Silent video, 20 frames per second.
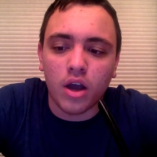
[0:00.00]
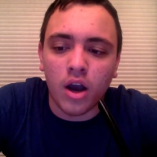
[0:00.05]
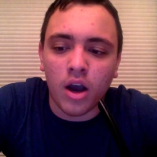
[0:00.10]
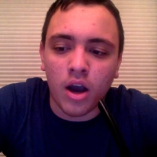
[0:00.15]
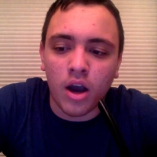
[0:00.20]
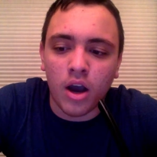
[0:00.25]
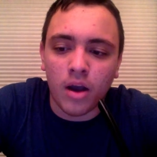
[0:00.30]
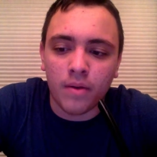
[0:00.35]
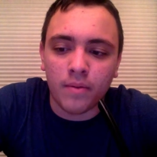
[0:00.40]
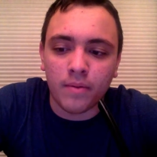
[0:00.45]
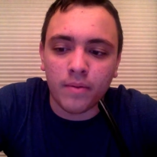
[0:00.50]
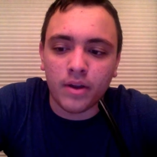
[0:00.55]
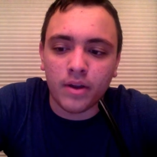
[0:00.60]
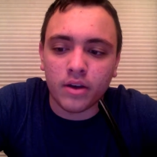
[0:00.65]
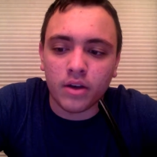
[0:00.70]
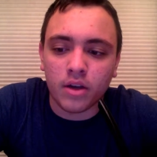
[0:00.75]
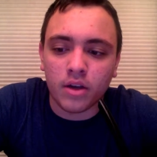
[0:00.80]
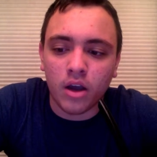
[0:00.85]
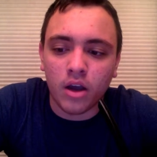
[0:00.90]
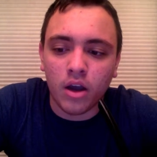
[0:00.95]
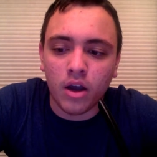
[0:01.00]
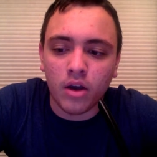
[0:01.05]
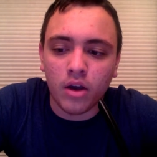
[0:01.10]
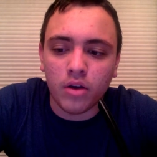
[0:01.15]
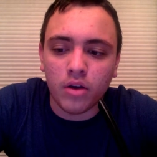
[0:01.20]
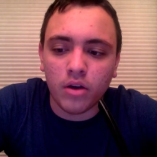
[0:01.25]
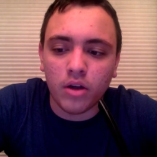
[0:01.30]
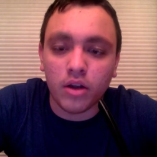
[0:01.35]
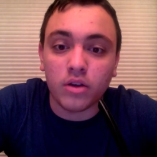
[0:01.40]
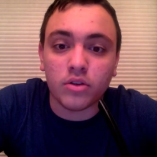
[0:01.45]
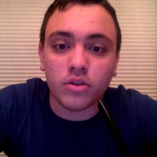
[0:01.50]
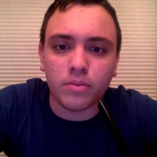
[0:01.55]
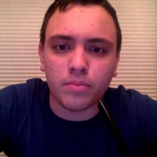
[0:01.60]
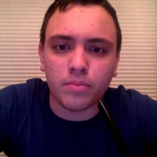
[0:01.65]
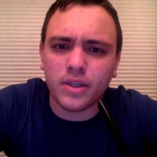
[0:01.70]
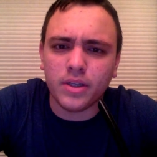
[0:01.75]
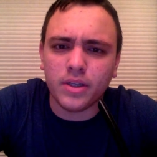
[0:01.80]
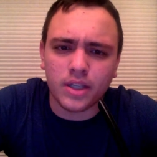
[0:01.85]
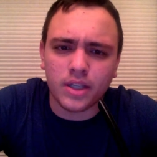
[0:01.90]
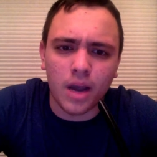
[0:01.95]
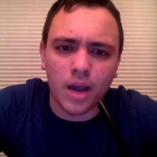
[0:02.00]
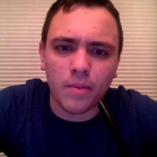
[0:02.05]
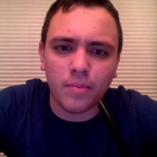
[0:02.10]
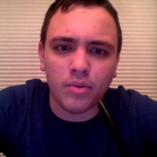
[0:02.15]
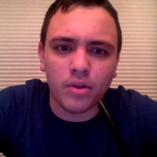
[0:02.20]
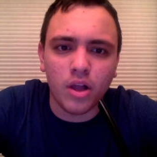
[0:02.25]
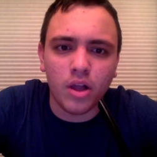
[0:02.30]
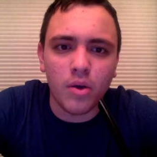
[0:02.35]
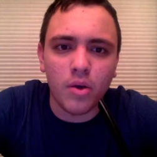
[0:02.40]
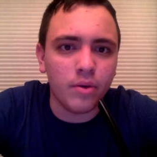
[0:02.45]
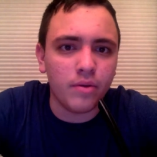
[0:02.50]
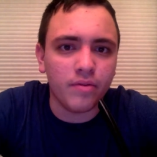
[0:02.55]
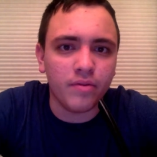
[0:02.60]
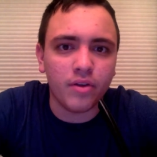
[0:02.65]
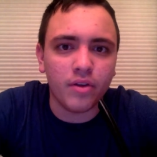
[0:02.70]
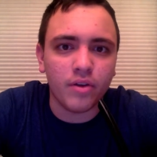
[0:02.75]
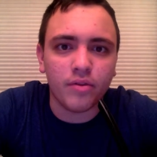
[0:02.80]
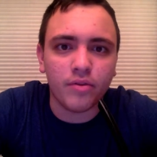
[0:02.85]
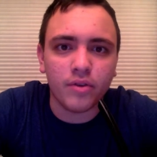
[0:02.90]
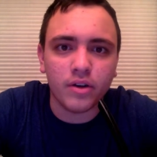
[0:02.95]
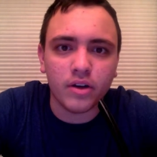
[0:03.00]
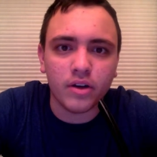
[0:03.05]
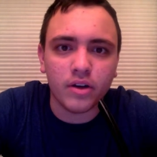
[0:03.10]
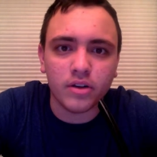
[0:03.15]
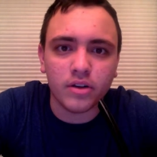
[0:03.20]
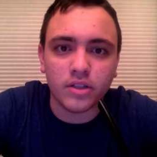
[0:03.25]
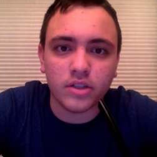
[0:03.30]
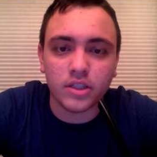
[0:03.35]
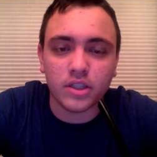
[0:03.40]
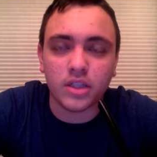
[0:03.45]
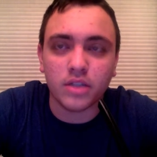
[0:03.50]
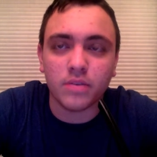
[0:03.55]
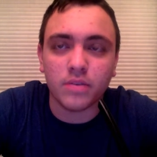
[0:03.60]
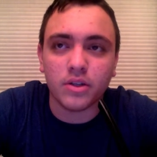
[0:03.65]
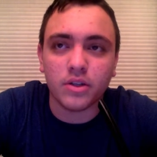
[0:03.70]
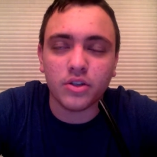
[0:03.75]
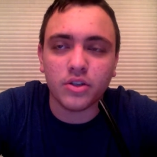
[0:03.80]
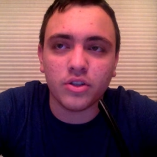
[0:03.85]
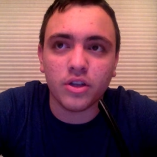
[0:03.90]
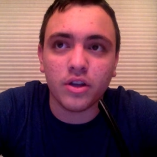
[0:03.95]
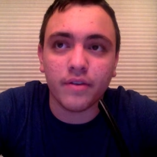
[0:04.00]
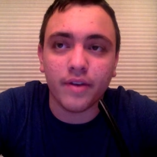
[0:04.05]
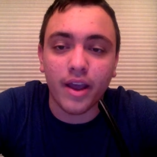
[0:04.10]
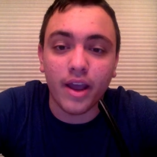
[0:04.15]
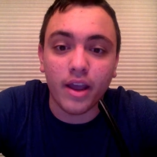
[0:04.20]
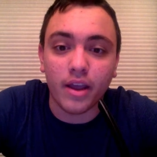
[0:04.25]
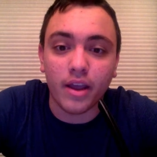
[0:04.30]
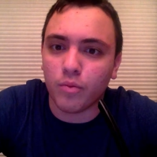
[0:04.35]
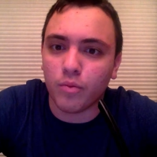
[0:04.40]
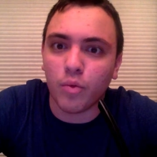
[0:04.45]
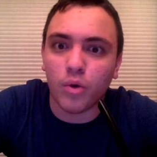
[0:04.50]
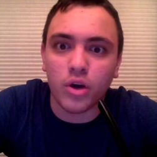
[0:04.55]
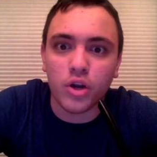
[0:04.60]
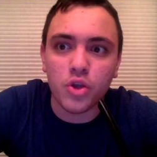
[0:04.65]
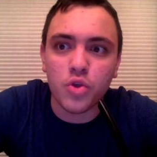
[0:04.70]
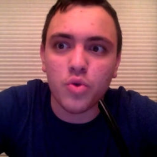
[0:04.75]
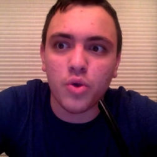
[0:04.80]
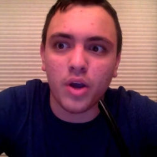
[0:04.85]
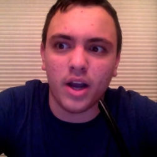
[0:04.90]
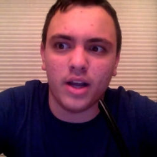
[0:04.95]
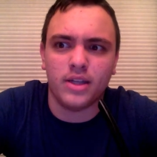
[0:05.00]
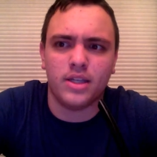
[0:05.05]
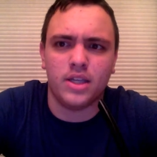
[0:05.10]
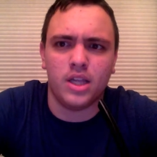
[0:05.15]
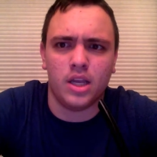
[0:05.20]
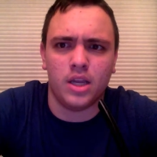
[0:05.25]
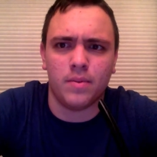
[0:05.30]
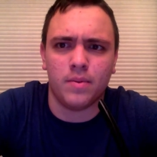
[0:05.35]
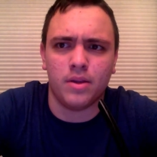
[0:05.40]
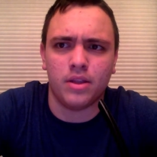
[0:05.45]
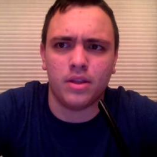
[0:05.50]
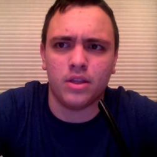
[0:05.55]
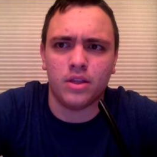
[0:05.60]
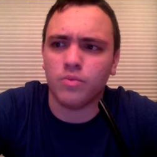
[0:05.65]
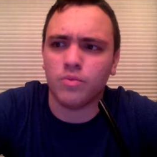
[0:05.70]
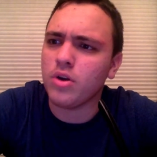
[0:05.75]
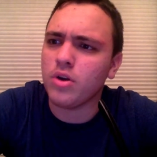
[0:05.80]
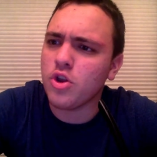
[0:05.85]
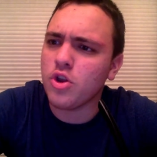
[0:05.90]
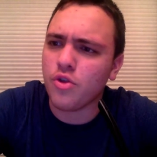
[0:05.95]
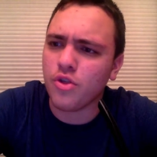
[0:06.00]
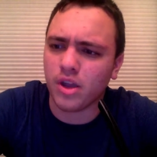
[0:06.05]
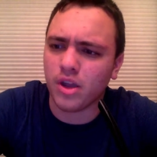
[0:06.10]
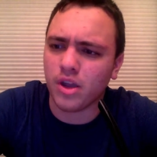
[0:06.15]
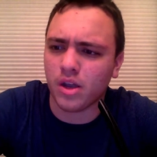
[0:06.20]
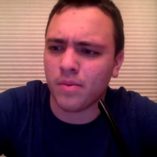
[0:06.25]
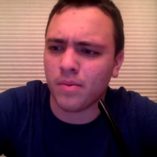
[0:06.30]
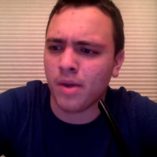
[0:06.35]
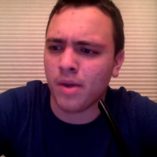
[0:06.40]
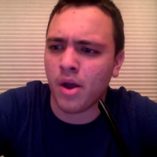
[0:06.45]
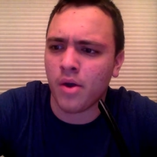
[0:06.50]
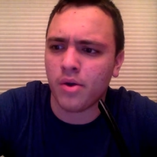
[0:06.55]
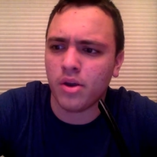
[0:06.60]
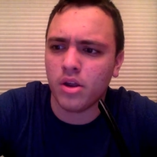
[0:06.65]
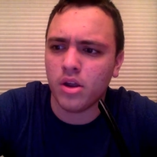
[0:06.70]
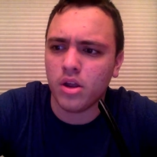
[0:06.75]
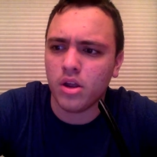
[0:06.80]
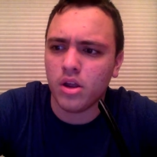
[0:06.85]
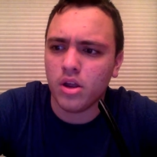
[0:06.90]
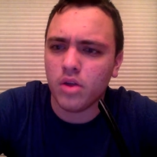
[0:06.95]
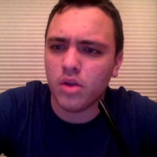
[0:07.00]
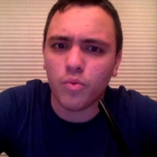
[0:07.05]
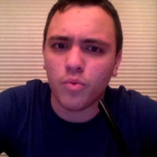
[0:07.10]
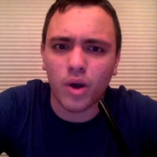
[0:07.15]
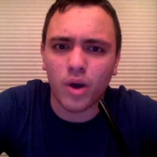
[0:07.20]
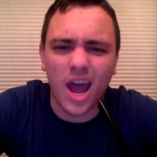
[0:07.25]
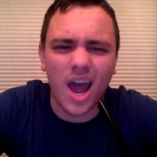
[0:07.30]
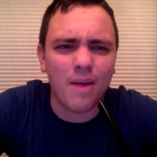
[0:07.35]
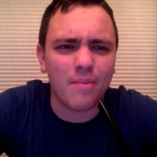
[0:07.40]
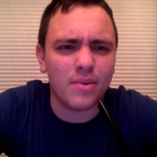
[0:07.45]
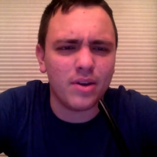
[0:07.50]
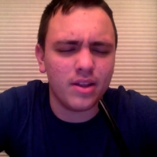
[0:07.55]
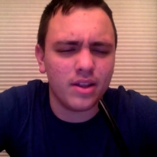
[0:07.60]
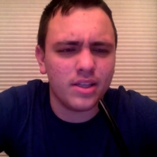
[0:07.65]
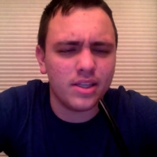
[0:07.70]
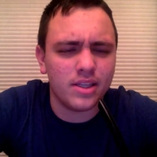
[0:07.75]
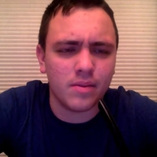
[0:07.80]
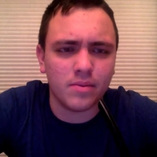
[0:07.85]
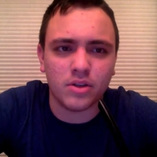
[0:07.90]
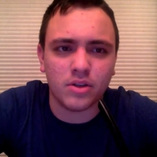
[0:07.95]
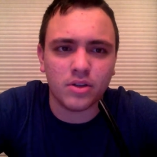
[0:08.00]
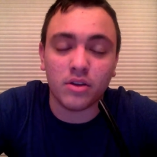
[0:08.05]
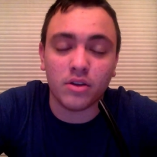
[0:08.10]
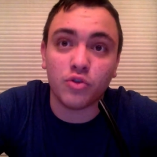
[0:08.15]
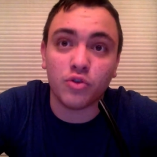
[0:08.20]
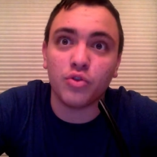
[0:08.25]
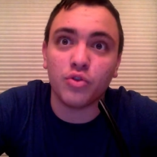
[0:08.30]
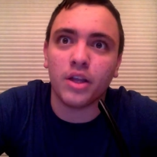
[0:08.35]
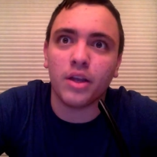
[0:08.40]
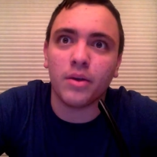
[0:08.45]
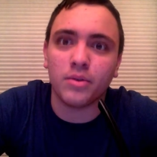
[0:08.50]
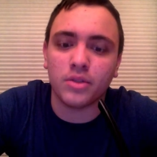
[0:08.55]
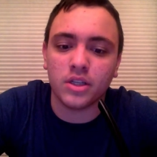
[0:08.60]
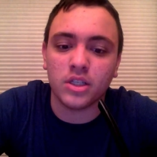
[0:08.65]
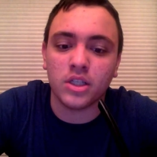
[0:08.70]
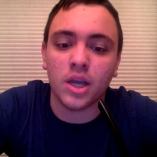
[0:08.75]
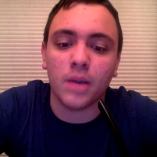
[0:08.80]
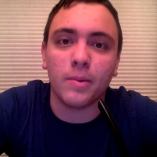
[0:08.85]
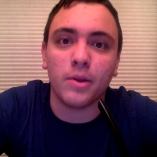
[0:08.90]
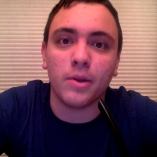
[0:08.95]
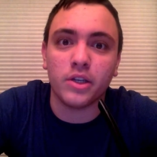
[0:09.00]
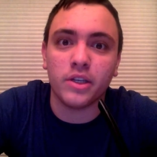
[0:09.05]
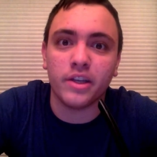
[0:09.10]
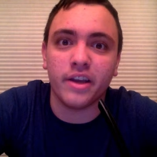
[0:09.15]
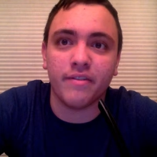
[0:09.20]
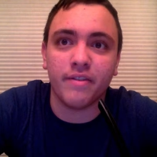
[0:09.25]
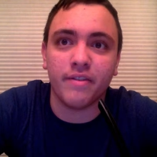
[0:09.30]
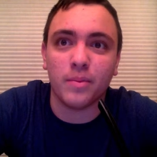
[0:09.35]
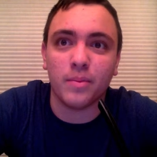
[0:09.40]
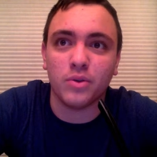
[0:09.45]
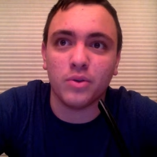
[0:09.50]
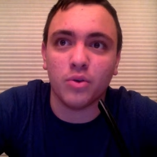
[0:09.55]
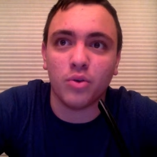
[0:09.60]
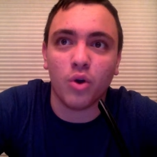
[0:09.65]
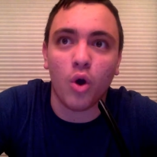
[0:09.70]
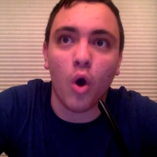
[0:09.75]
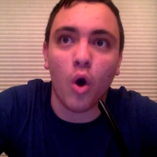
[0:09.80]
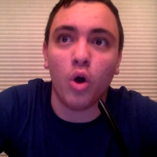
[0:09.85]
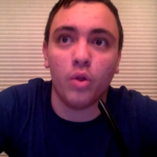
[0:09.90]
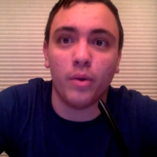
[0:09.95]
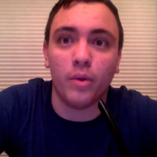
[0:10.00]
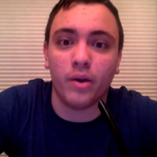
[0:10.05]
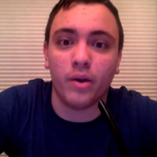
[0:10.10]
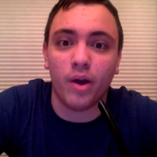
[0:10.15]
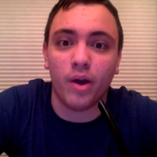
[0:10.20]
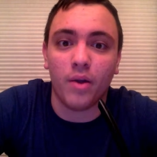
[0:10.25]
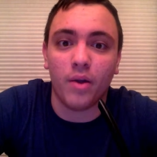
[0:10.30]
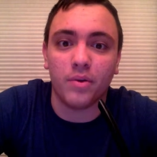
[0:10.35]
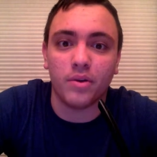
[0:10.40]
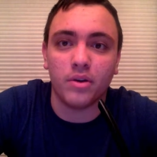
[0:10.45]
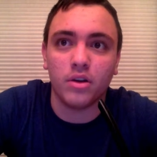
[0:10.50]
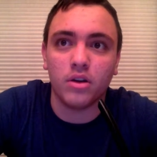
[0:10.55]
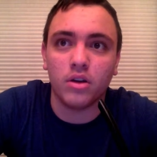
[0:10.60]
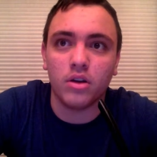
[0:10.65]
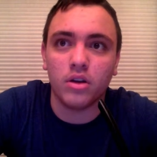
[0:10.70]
Um, and uh, and please comment below and feel free to discuss amongst yourself. Hey, what do you guys think about this? What do you think about what happened in this episode? It truly, it was a WTF episode all the way around.